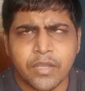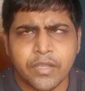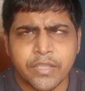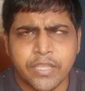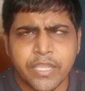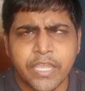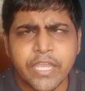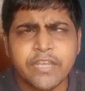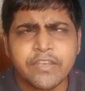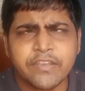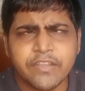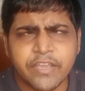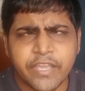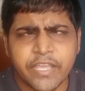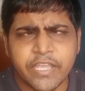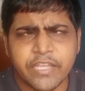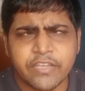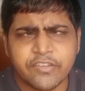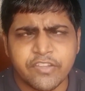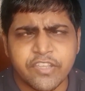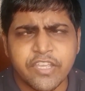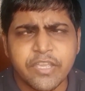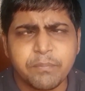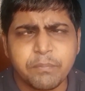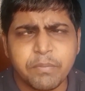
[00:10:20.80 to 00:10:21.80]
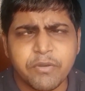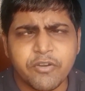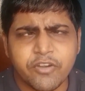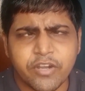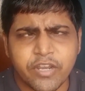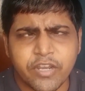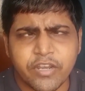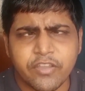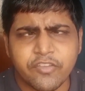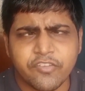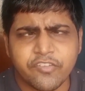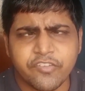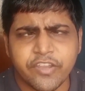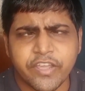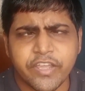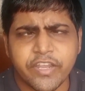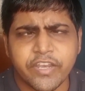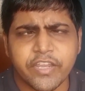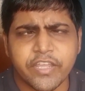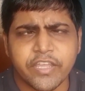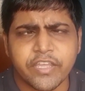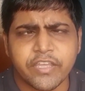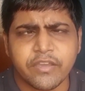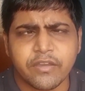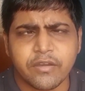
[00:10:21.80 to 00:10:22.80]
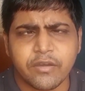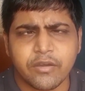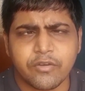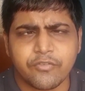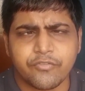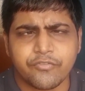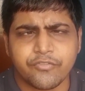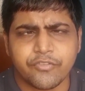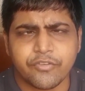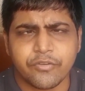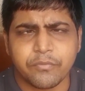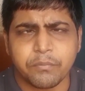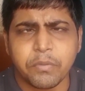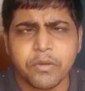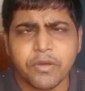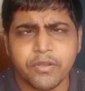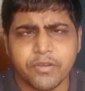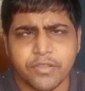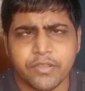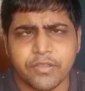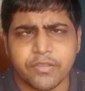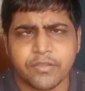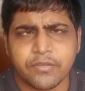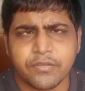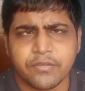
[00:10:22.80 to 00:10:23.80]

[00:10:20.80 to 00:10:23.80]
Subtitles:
get a deeper understanding of your body.